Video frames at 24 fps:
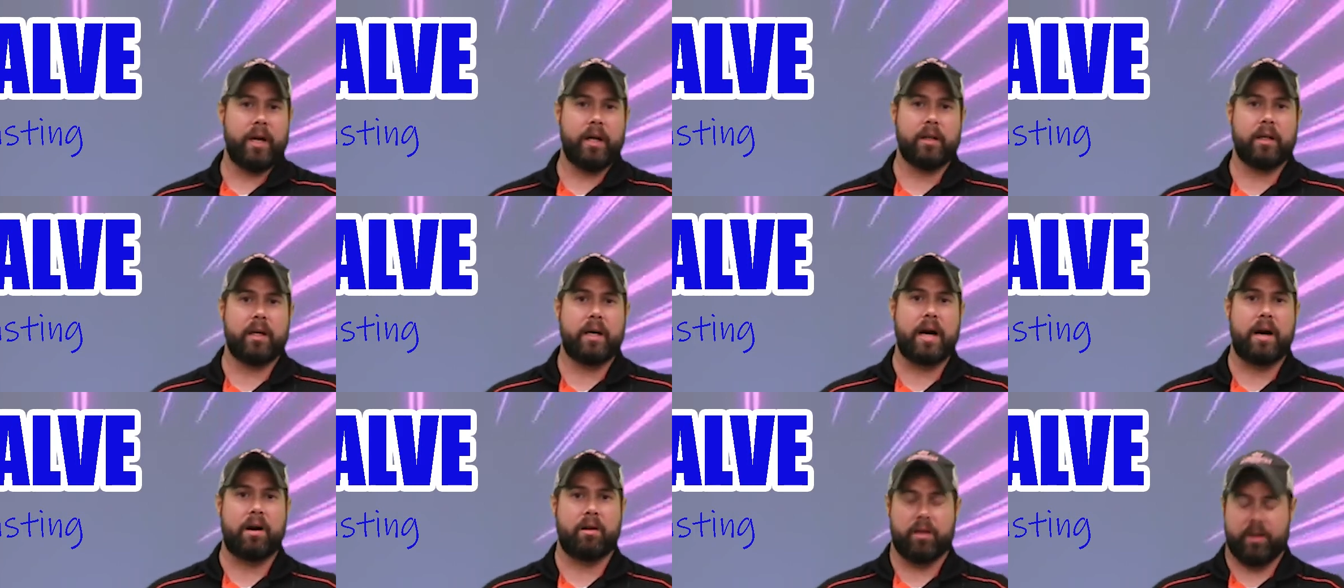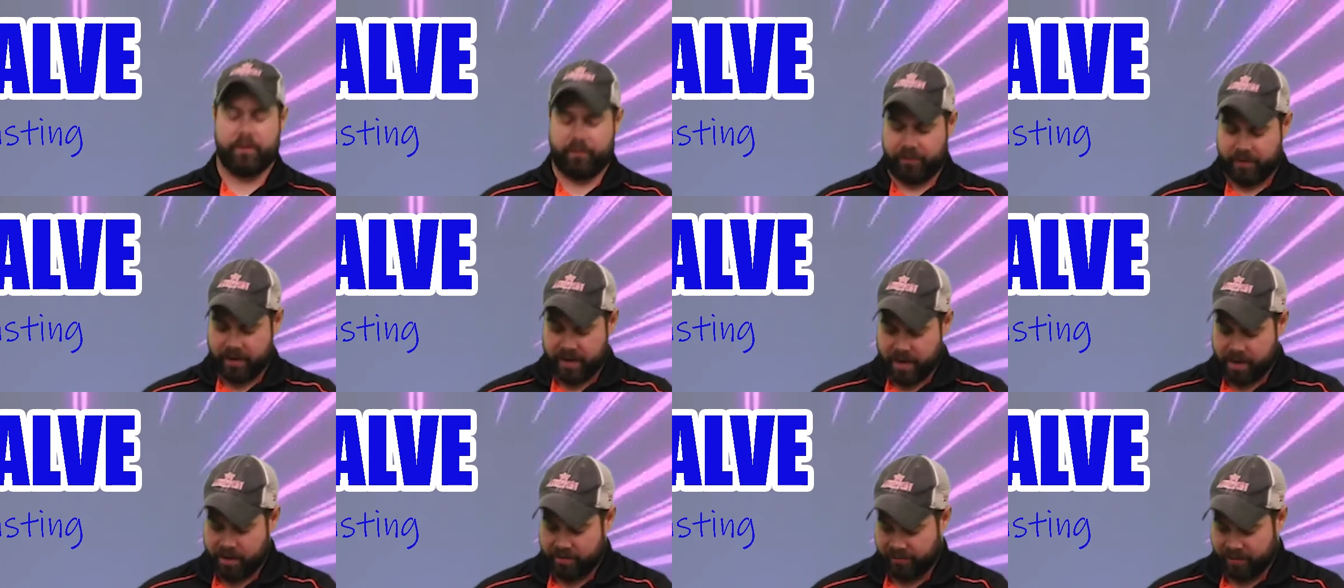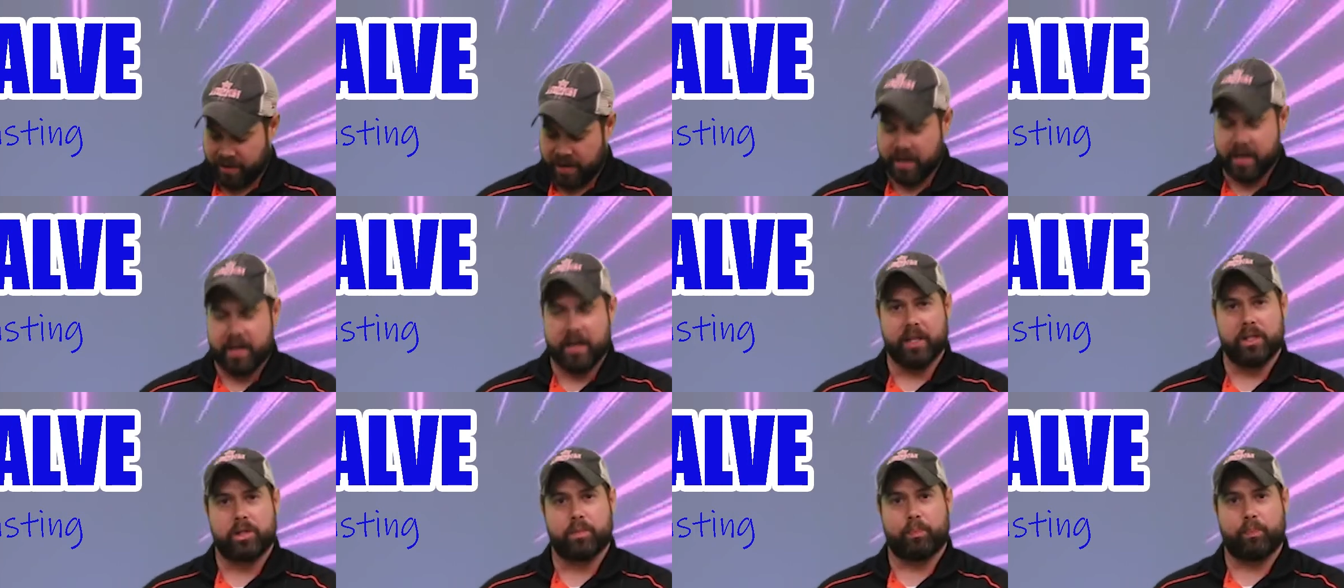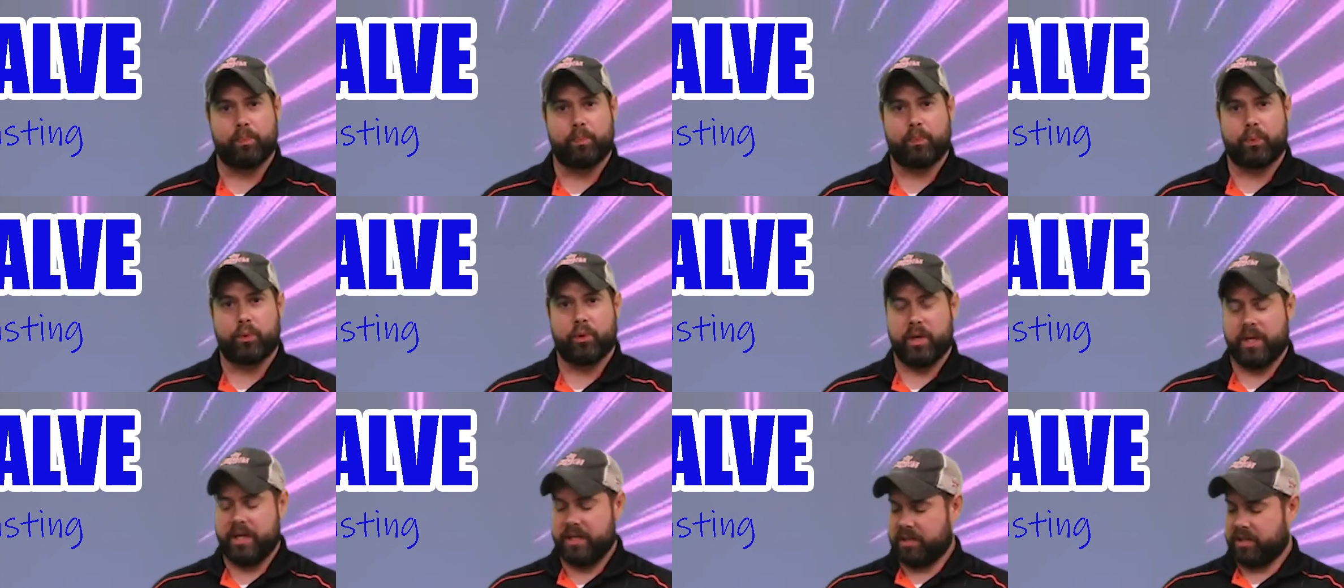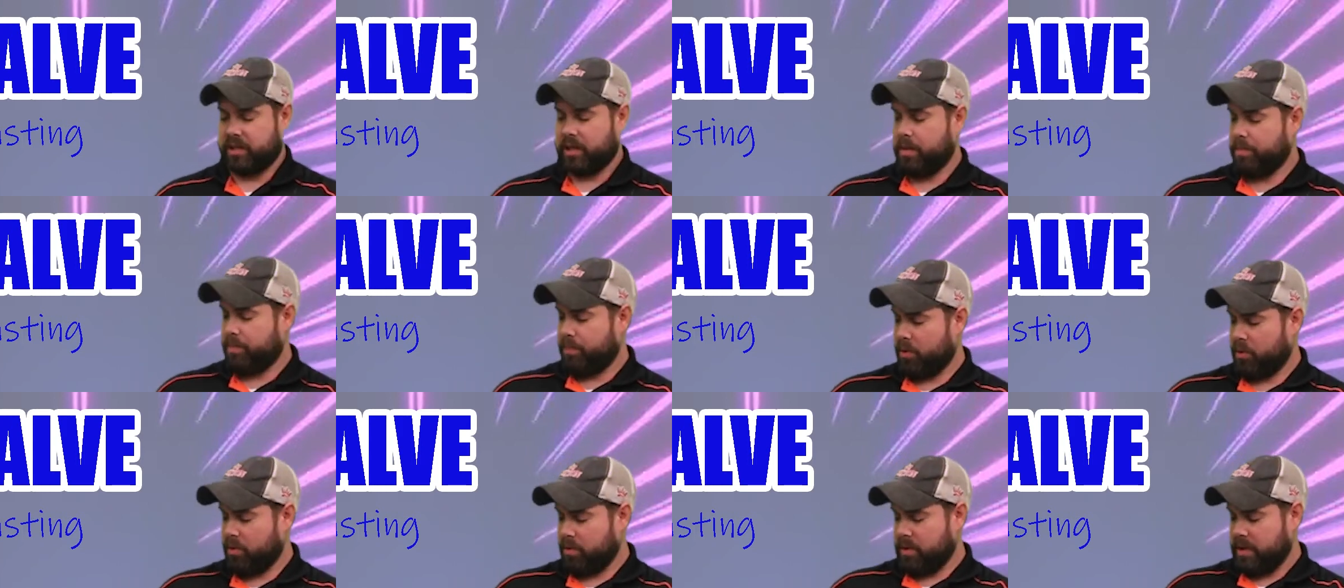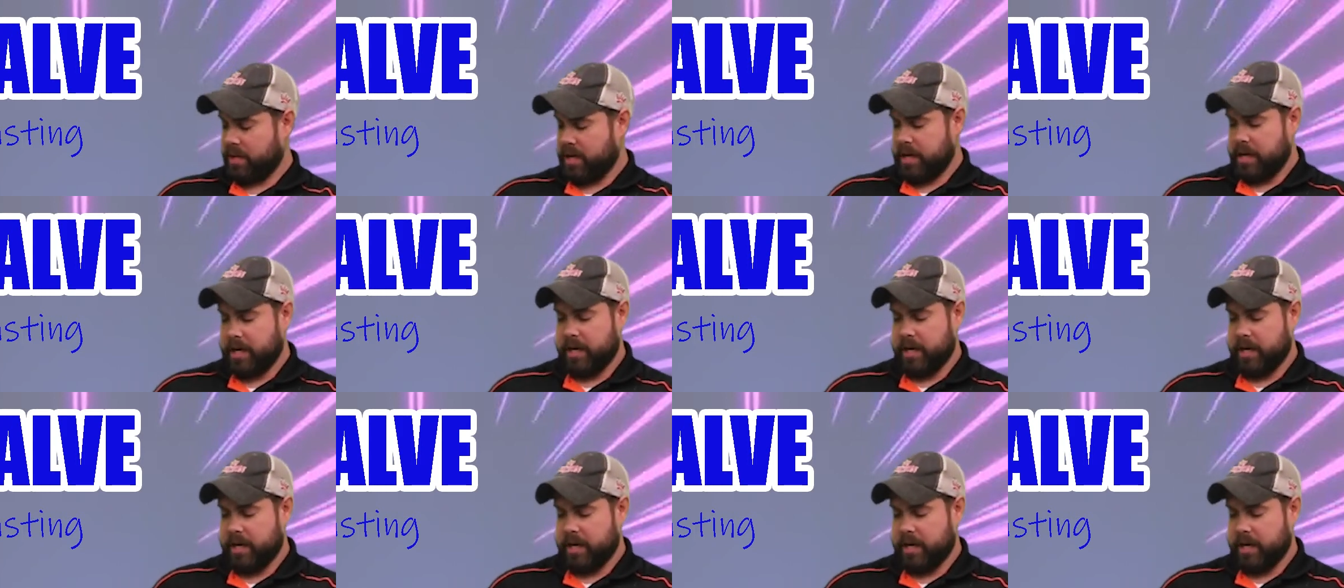inlet outlet valve. It's pretty simple.